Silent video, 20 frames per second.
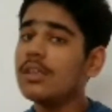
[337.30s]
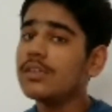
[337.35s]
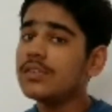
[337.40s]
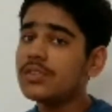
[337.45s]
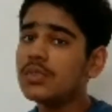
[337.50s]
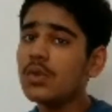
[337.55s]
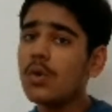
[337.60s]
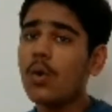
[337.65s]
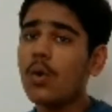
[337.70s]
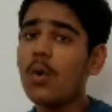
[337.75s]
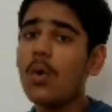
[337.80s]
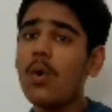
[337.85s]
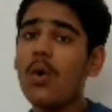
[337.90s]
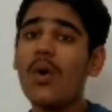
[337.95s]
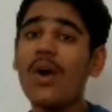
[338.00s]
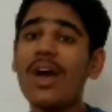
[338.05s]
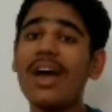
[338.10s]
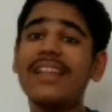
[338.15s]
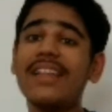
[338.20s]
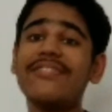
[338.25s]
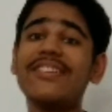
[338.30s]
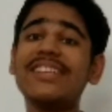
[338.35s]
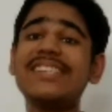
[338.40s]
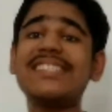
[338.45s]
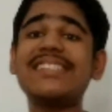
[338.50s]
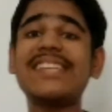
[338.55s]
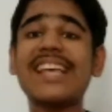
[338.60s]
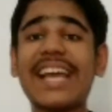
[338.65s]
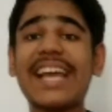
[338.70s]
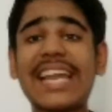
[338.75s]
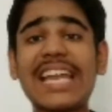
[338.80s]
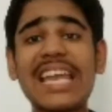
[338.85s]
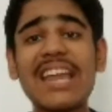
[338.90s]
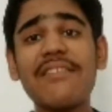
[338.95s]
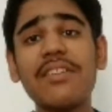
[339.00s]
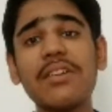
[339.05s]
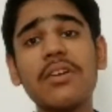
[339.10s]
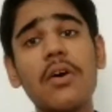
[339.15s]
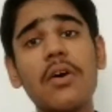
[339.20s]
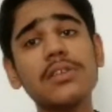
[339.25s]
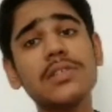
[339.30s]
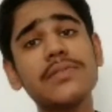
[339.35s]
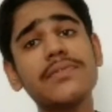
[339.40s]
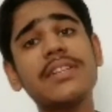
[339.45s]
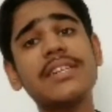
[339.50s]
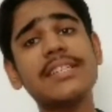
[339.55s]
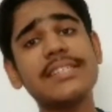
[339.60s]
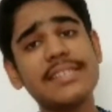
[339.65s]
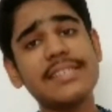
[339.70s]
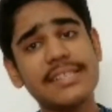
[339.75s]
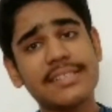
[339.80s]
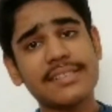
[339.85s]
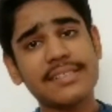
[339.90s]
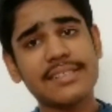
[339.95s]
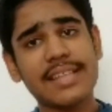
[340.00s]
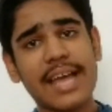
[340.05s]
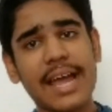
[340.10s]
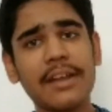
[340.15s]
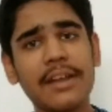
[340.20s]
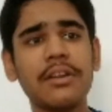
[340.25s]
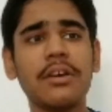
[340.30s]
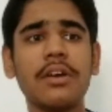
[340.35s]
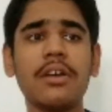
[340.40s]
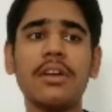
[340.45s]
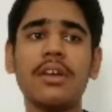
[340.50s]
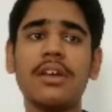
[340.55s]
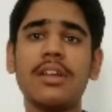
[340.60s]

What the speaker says: So the second level cause of the disease is that